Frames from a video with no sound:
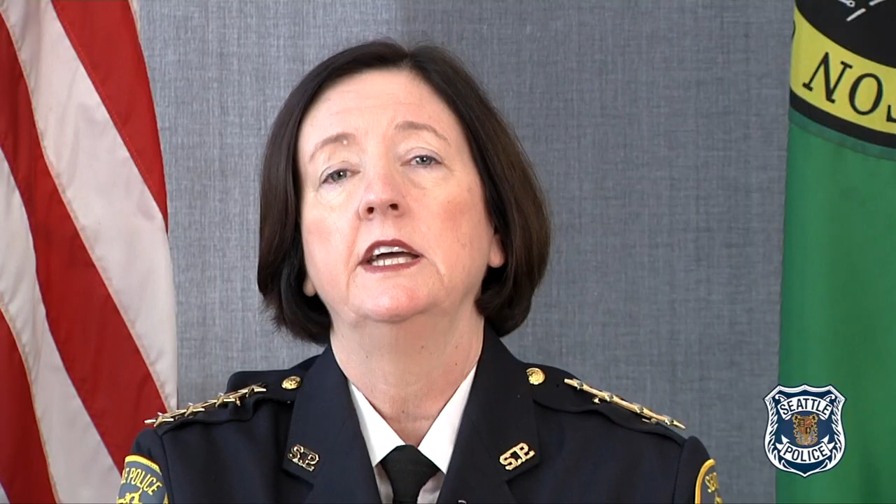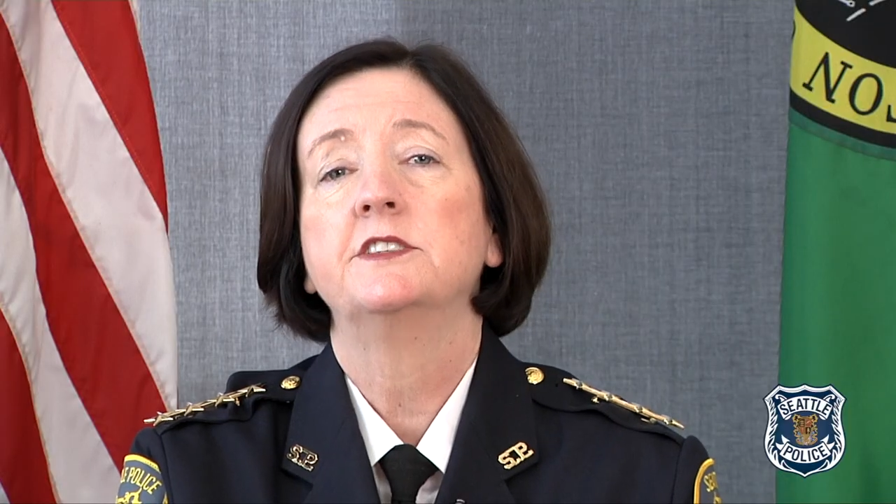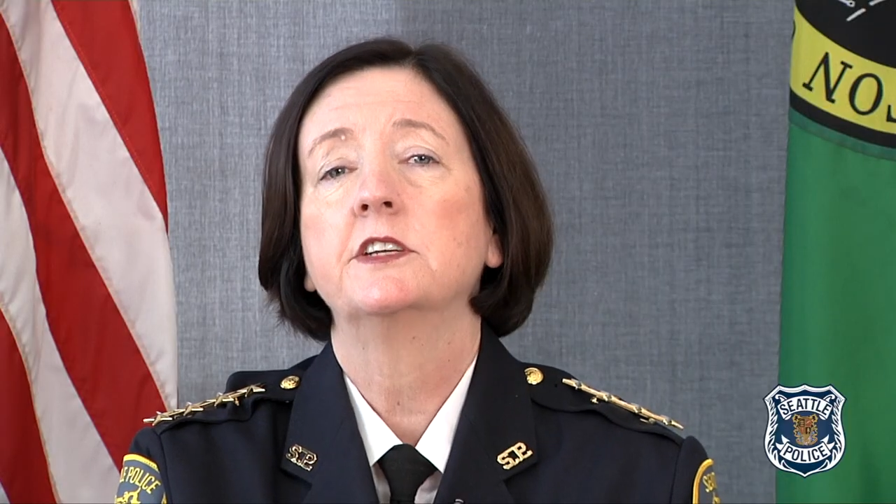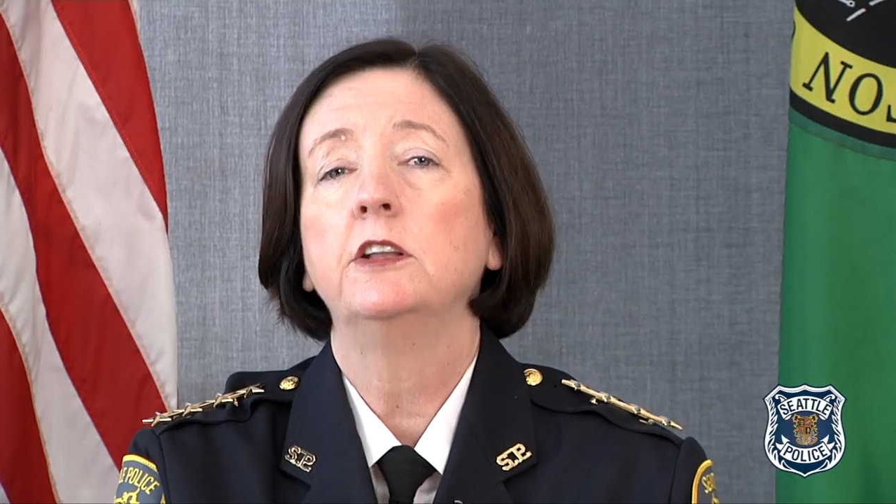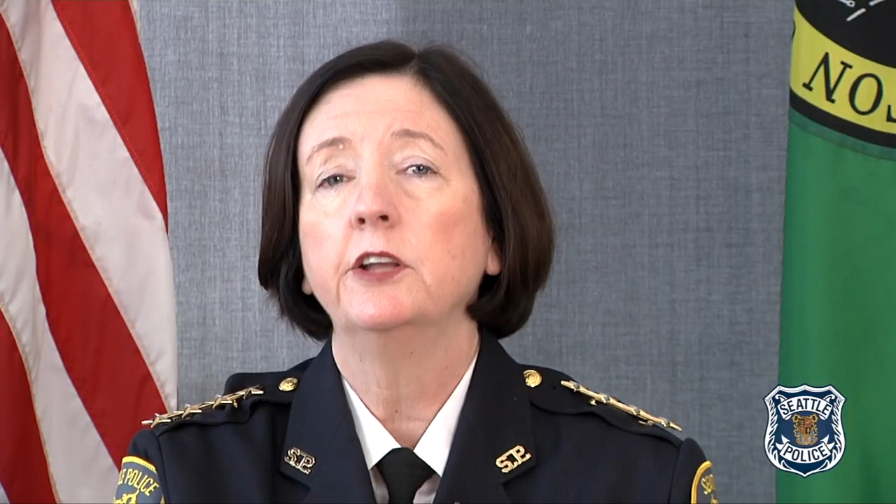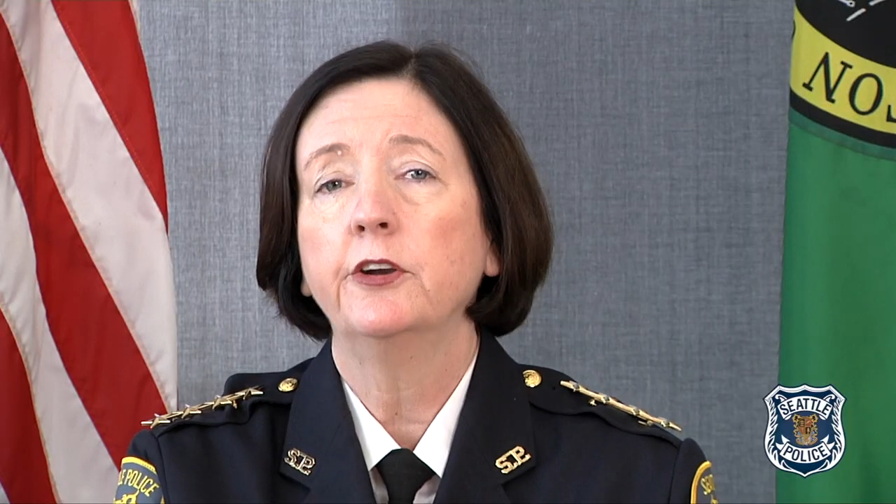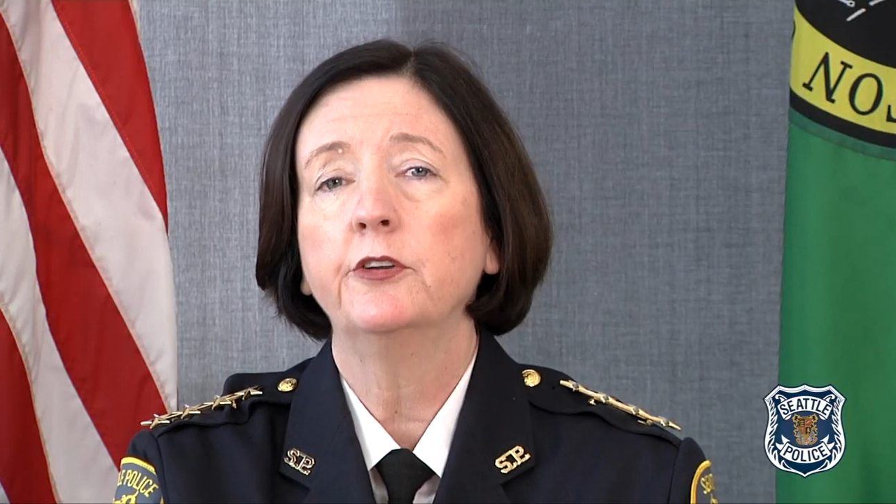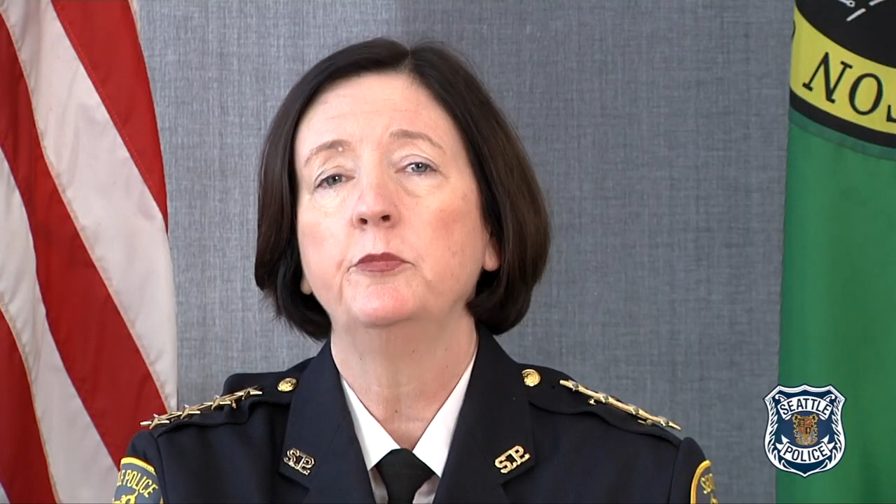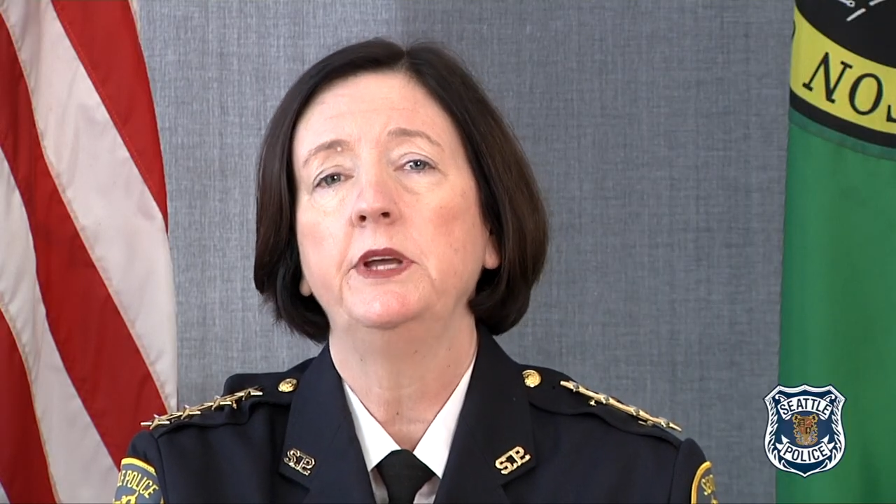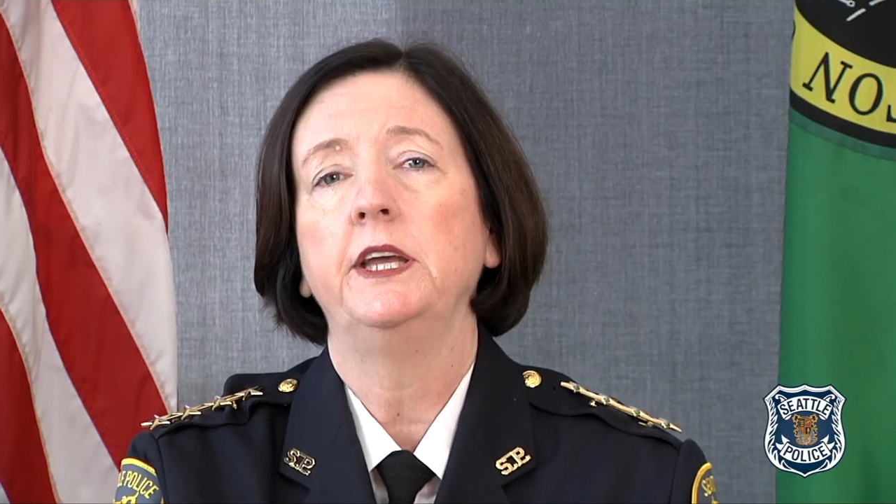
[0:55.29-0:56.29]
It's clear
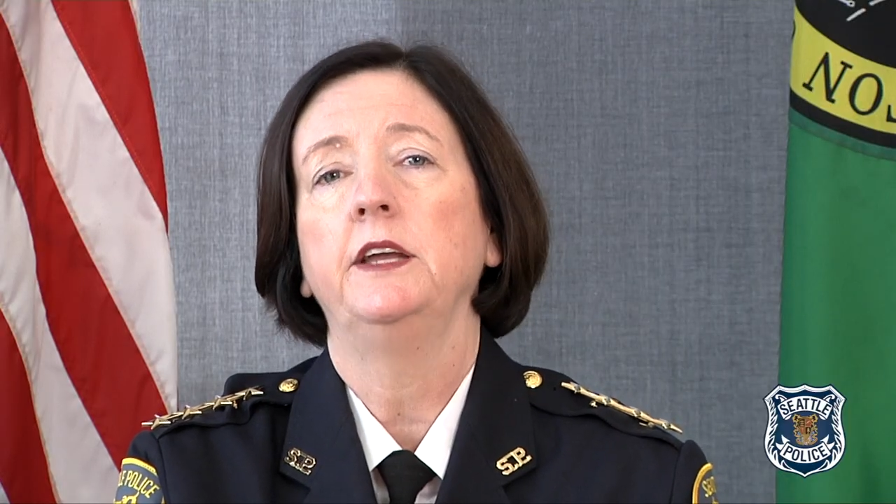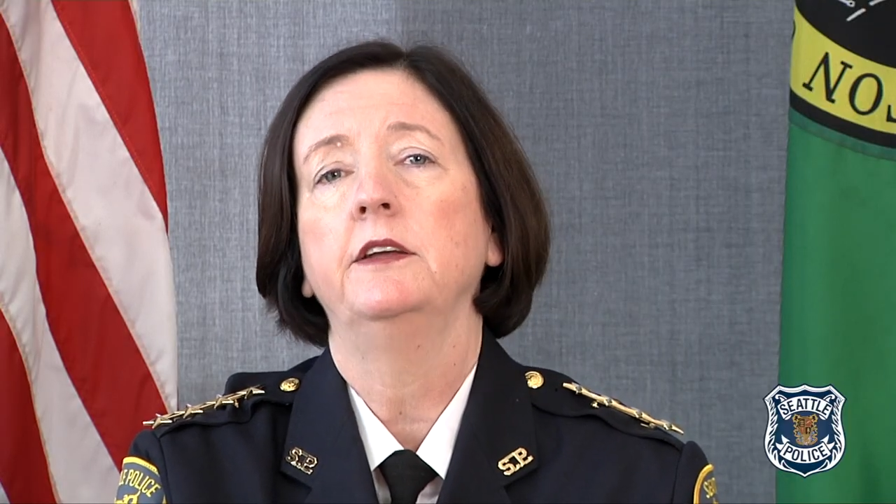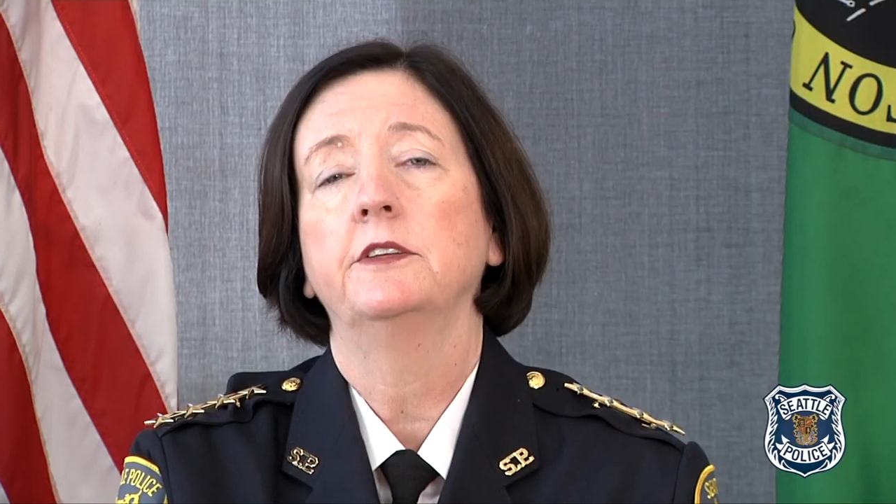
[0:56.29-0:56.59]
to me